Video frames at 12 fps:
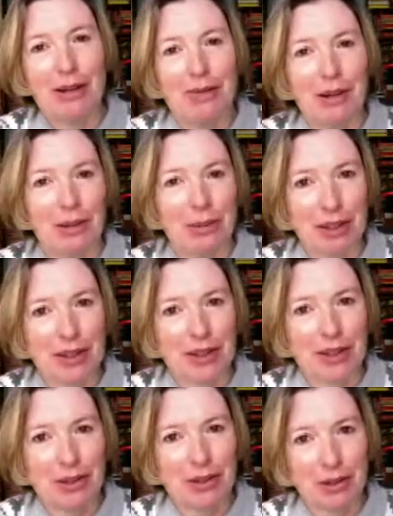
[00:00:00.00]
a very
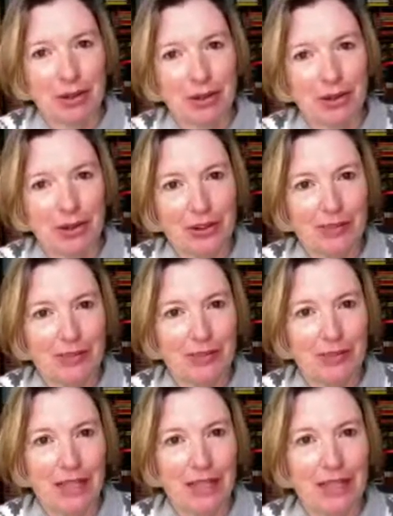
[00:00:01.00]
basic plot.
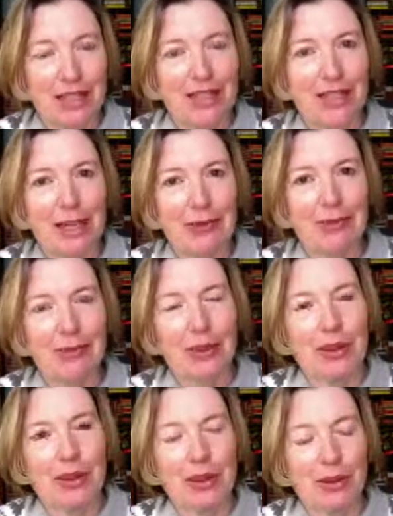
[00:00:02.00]
Now,
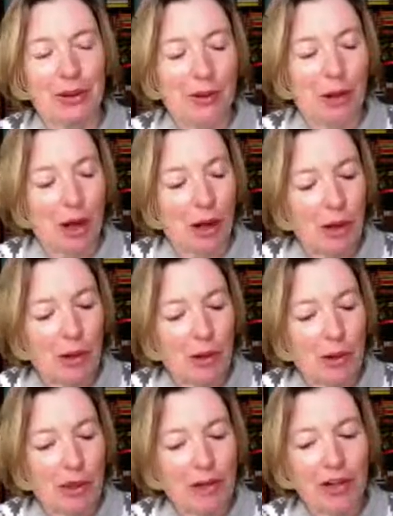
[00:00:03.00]

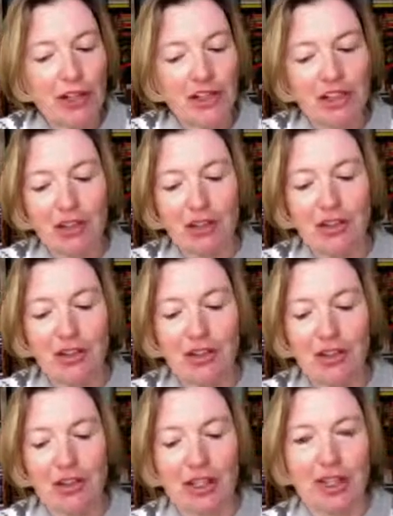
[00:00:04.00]
if I showed
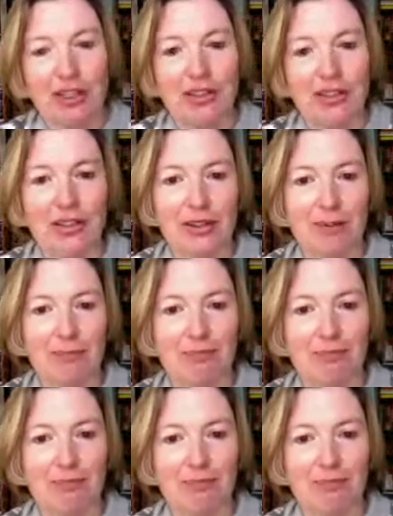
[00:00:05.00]
you this,